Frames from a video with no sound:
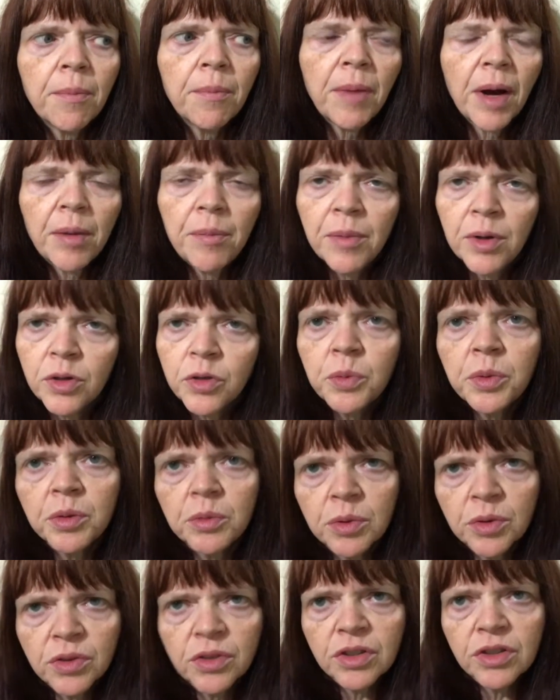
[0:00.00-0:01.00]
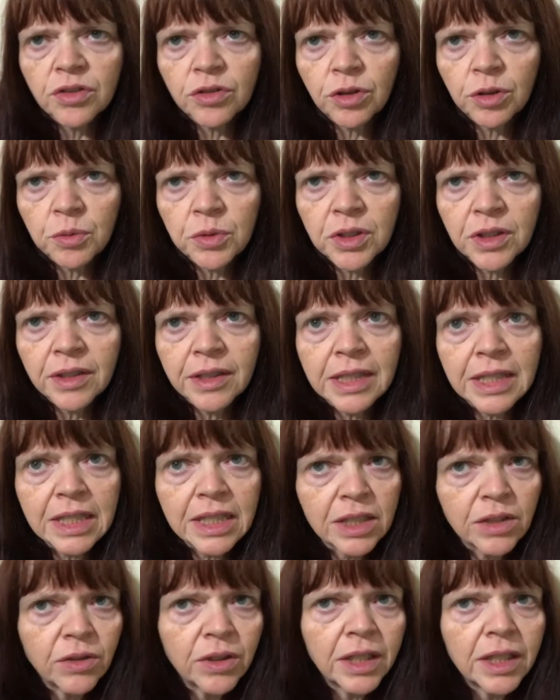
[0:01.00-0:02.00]
by most people's description is
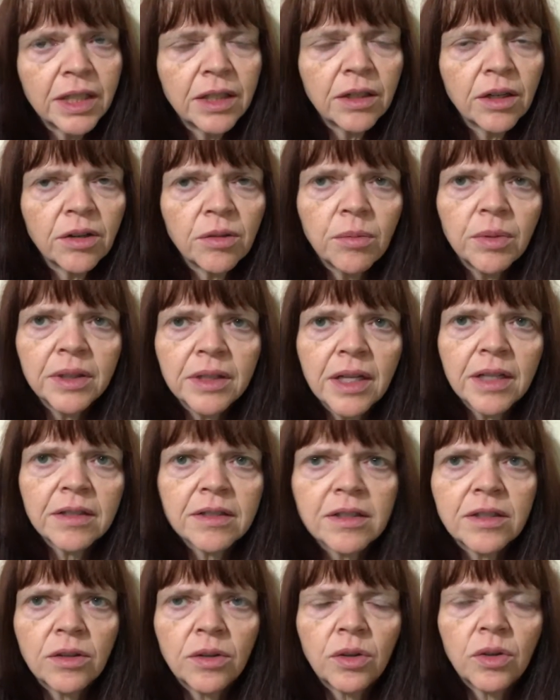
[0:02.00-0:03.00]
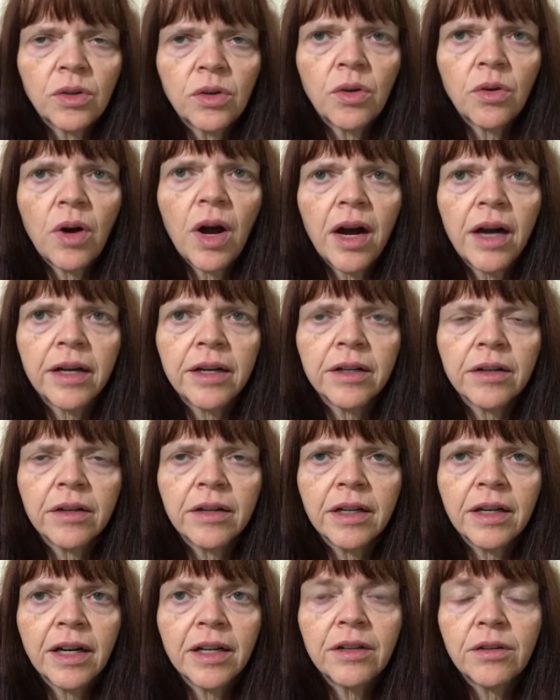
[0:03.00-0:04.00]
still keto, but that's still a little higher,
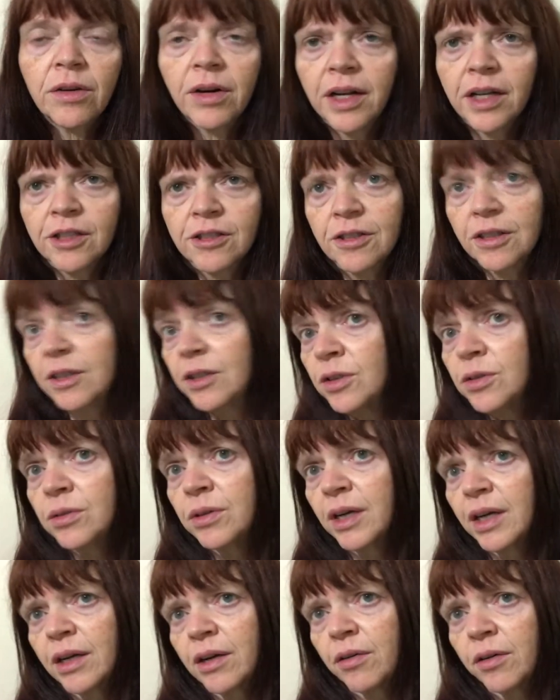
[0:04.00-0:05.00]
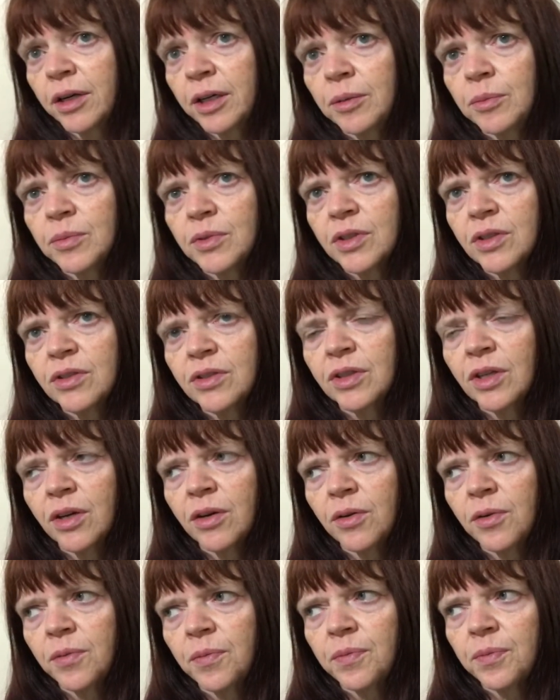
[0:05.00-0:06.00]
and I don't actually do net grams,
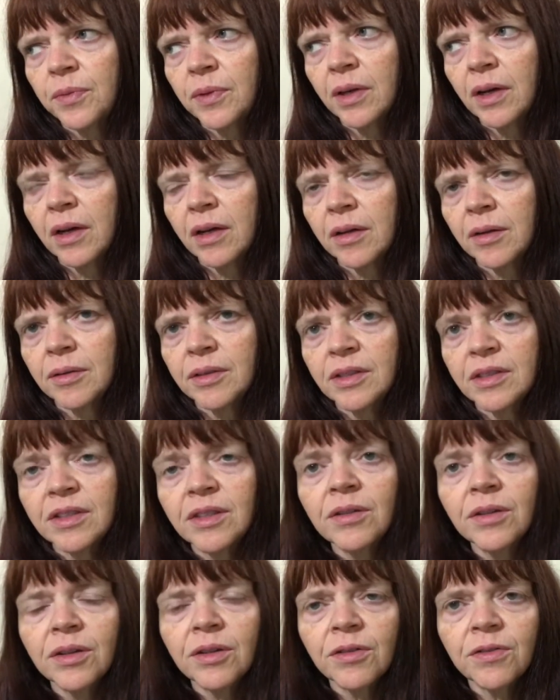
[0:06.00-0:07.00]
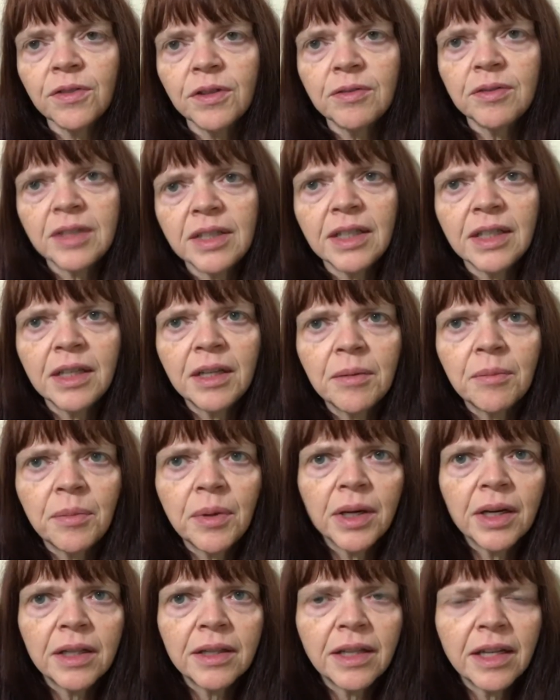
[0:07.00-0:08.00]
so uh, it's still under 50,
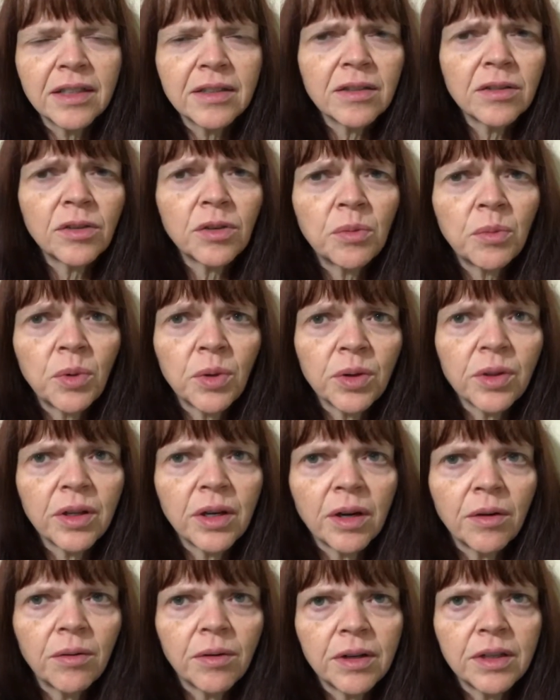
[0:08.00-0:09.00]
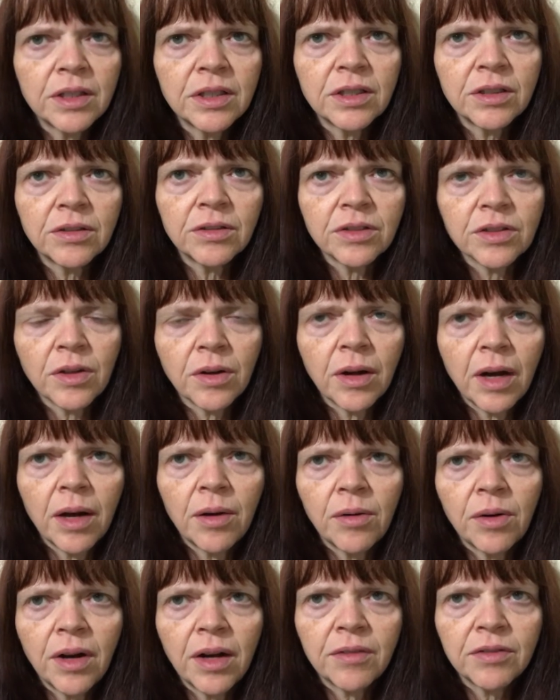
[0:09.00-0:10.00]
but that's a little more than I want to do, so
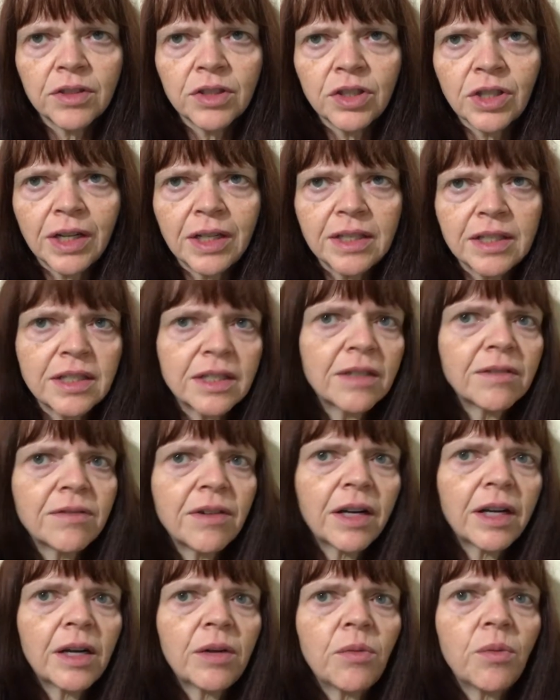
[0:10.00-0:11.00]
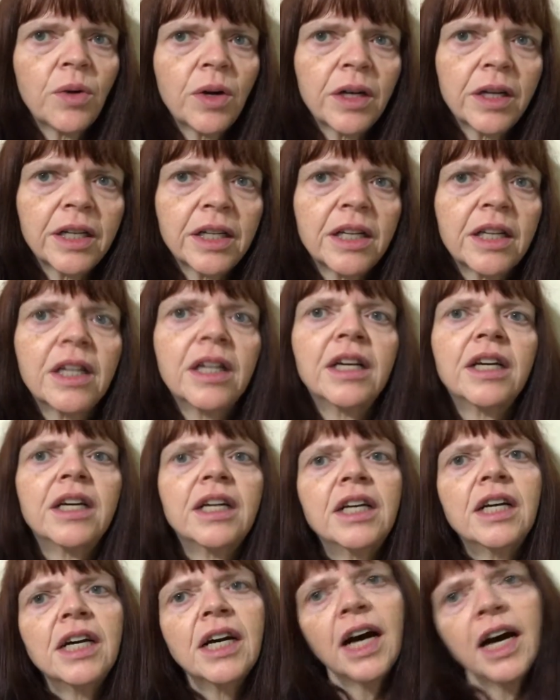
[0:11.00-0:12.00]
I will have to try to see if I can work it
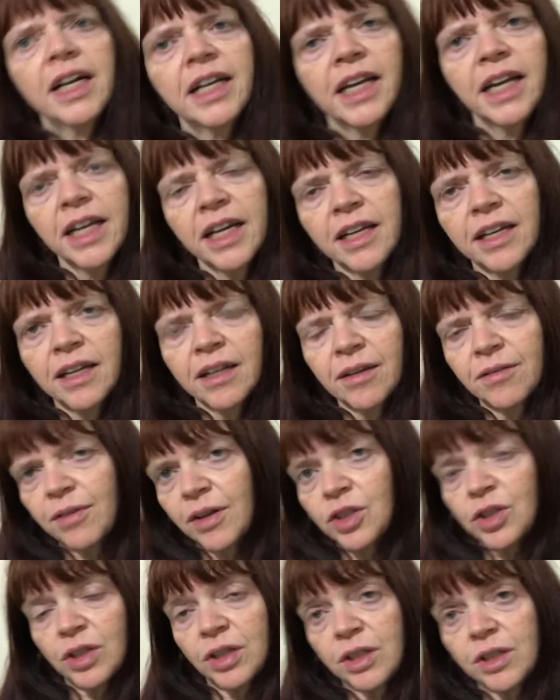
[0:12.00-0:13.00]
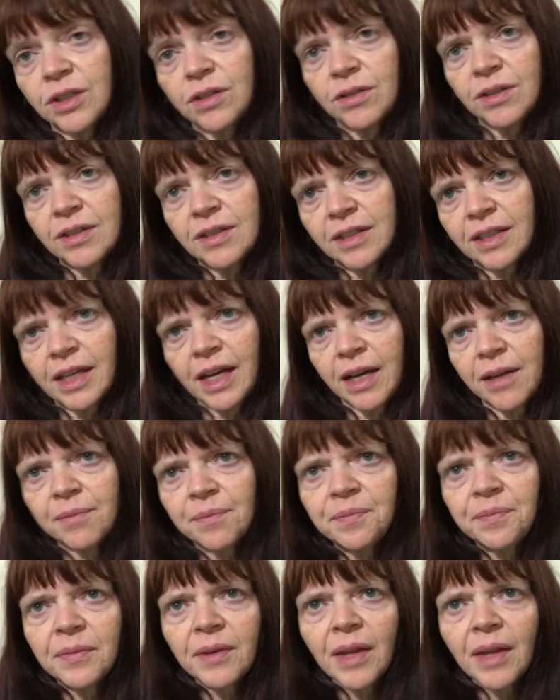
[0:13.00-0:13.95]
again if I try to do this again.